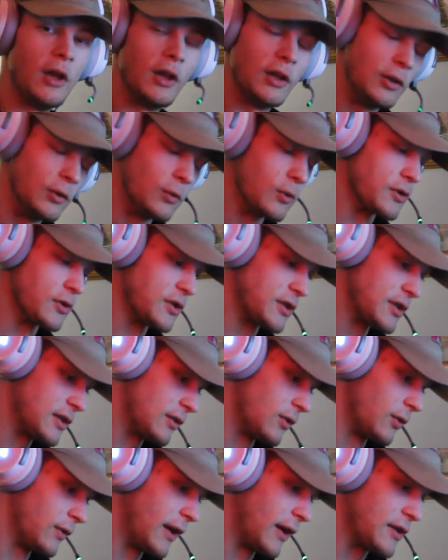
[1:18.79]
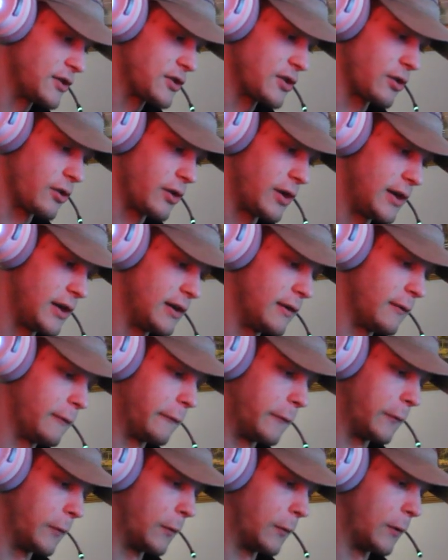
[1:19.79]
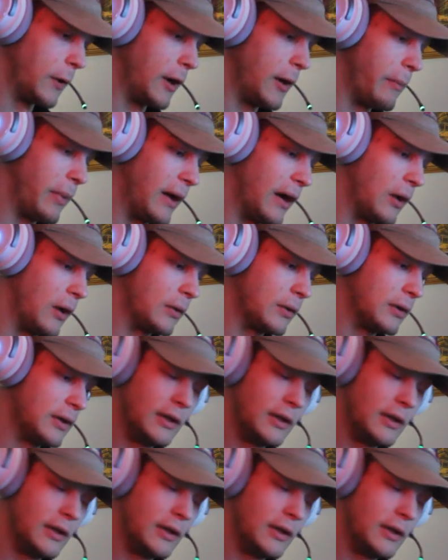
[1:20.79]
you will sit on that screen for about,